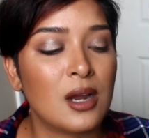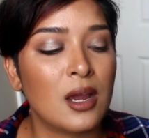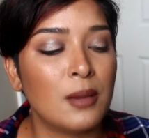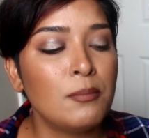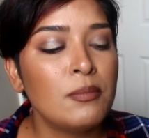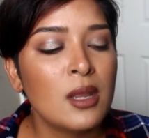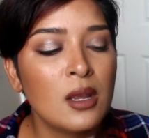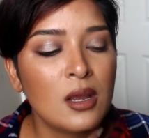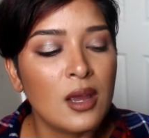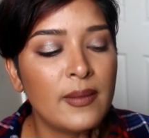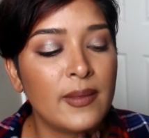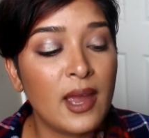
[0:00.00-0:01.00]
time
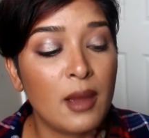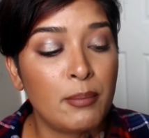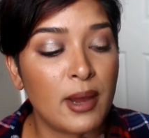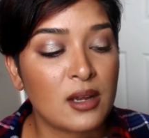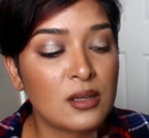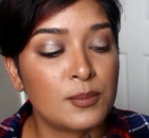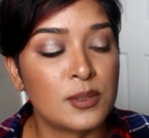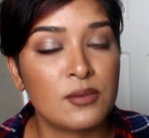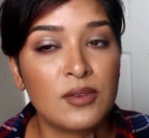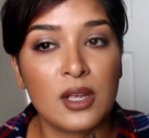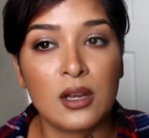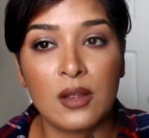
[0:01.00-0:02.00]
and they had backups
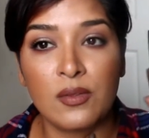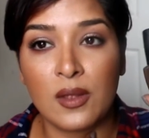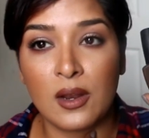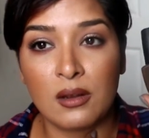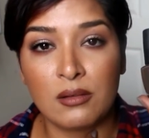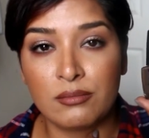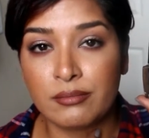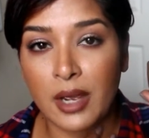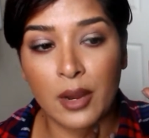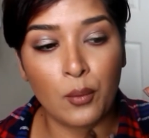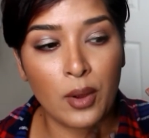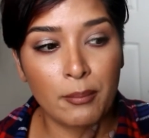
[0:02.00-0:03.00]
of it. And then
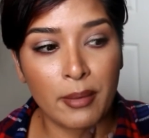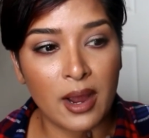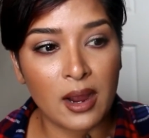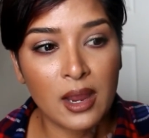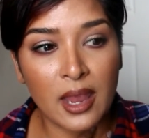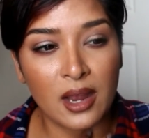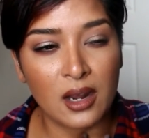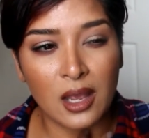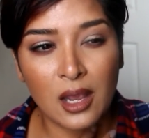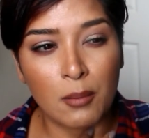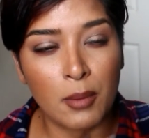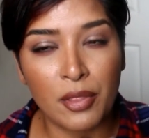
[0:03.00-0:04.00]
I went back again
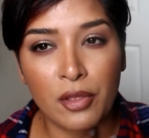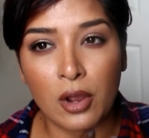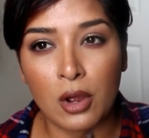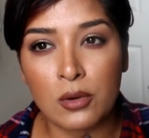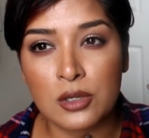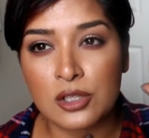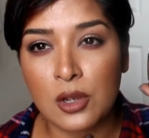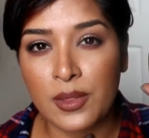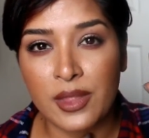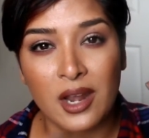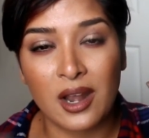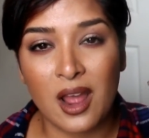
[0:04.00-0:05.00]
like a month ago or so
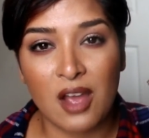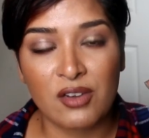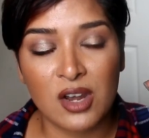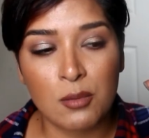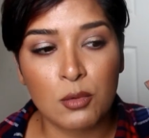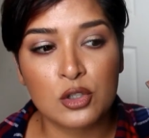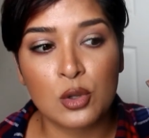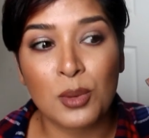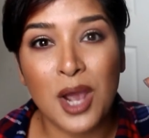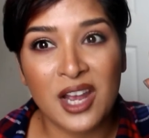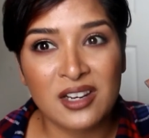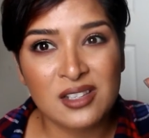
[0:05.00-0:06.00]
and they didn't have it anymore. So
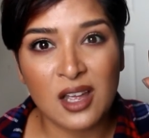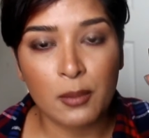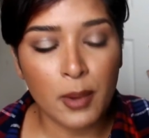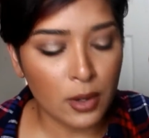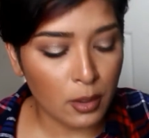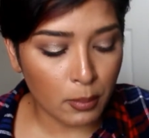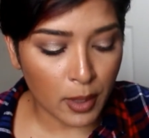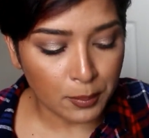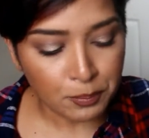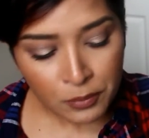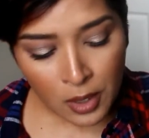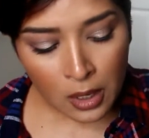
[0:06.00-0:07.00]
I'm kind of sad about it. But
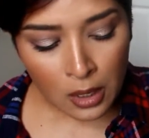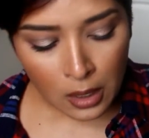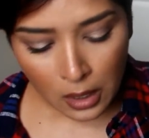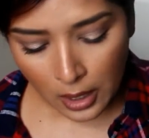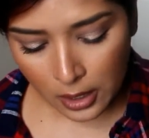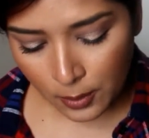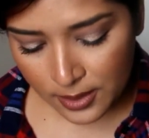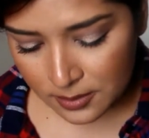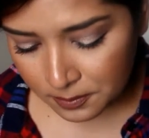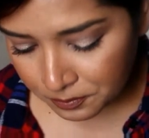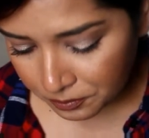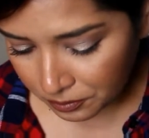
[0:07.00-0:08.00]
anyways,
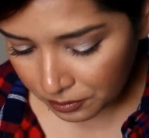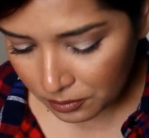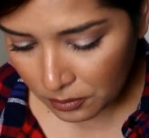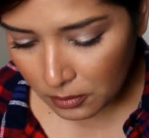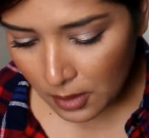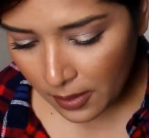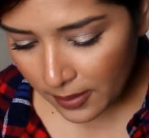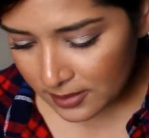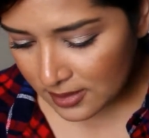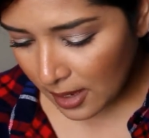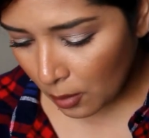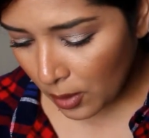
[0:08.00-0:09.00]

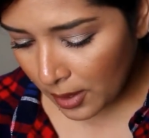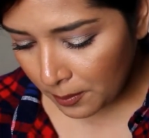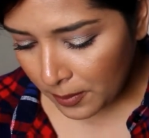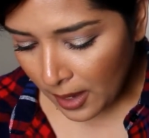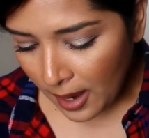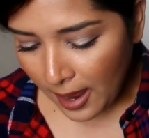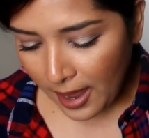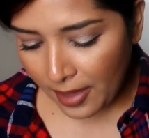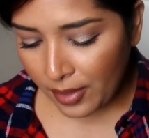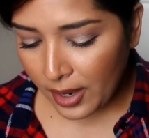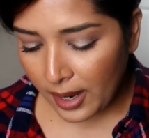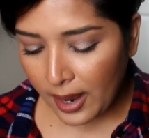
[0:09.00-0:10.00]
that's that one.
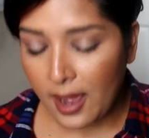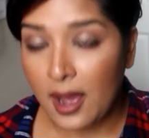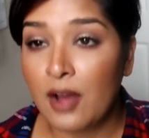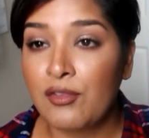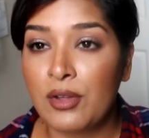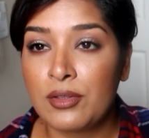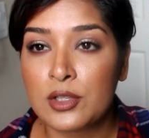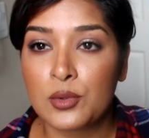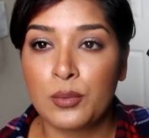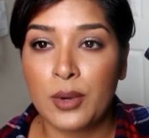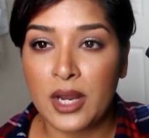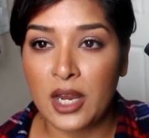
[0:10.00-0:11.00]
And then I have this
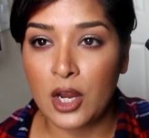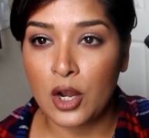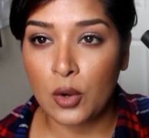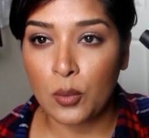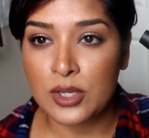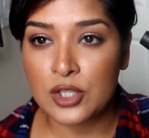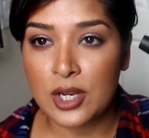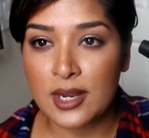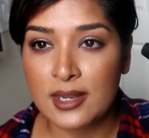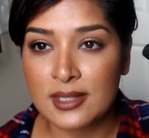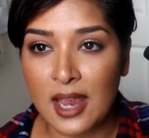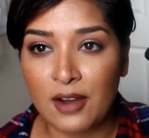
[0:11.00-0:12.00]
one right here, which
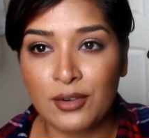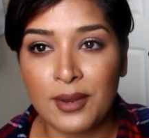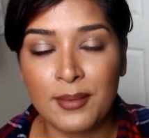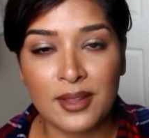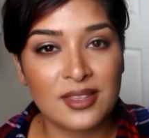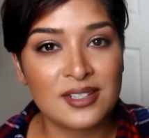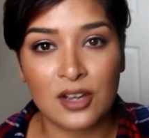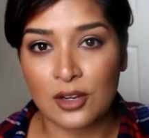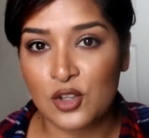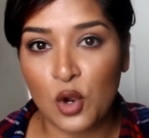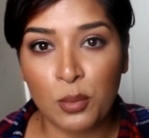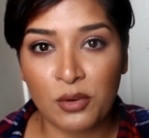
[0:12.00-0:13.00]
is every month is
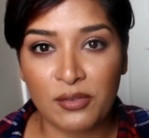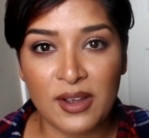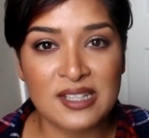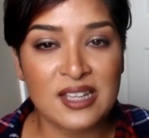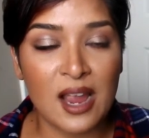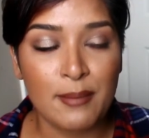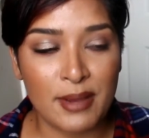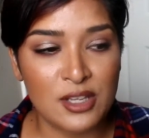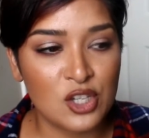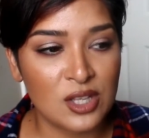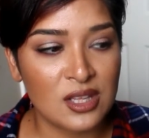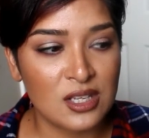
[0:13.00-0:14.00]
Oktoberfest. I
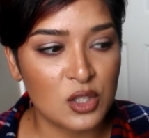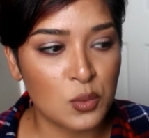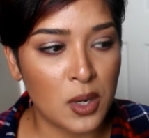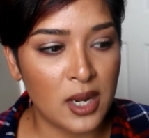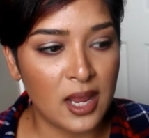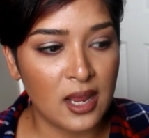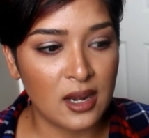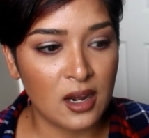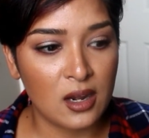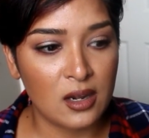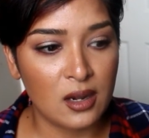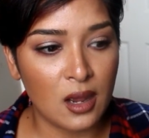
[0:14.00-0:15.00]
mentioned this one in,
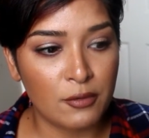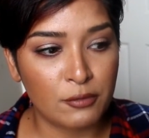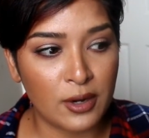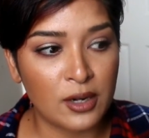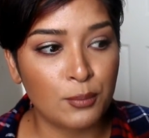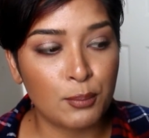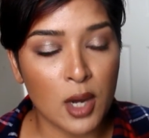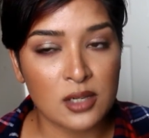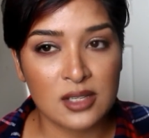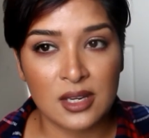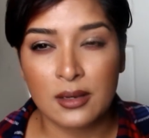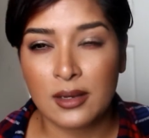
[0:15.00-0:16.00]
in a friend
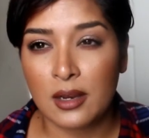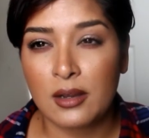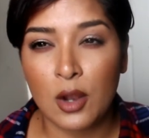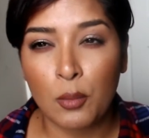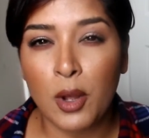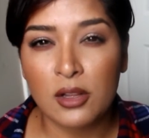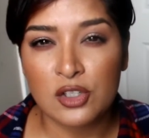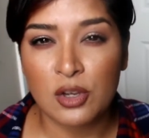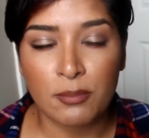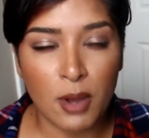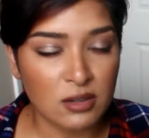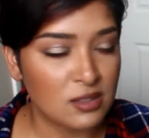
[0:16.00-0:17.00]
unboxing, nail polish
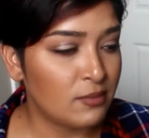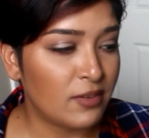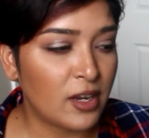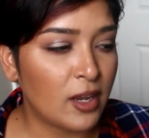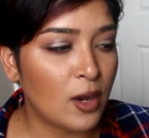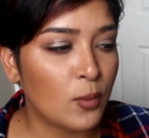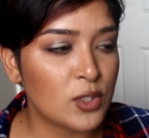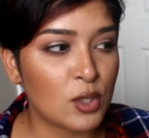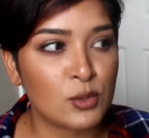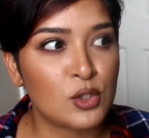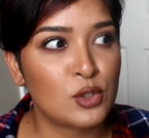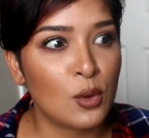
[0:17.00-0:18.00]
unboxing video, which I
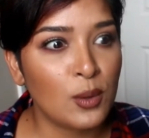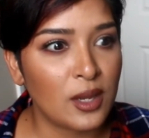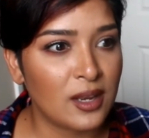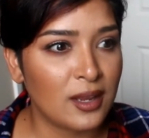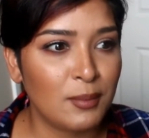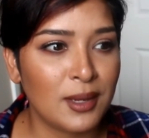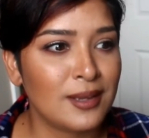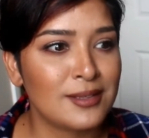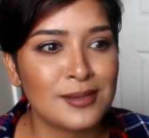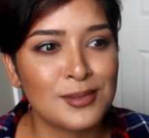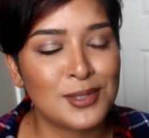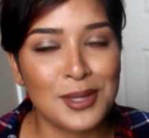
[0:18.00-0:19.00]
was so giddy because I was